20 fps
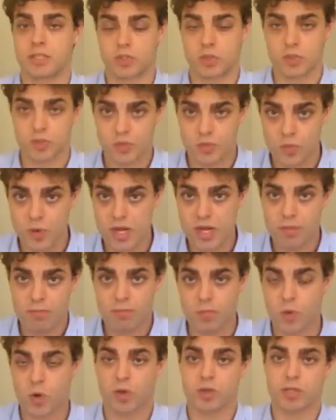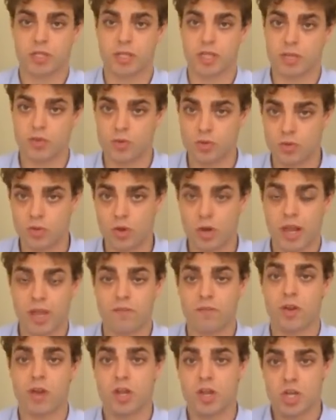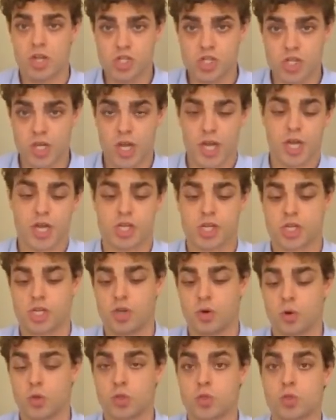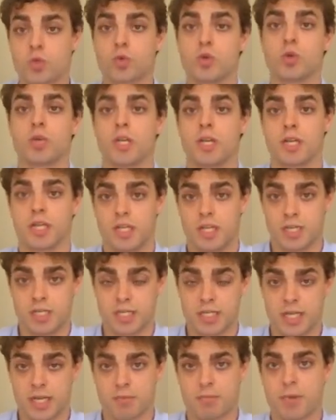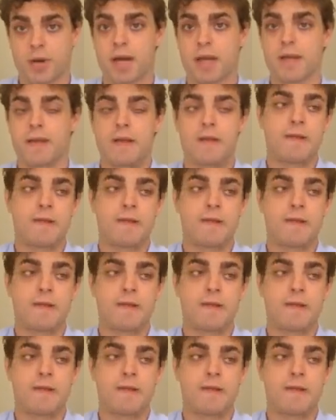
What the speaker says: So it's really important that you don't have a church or school nearby.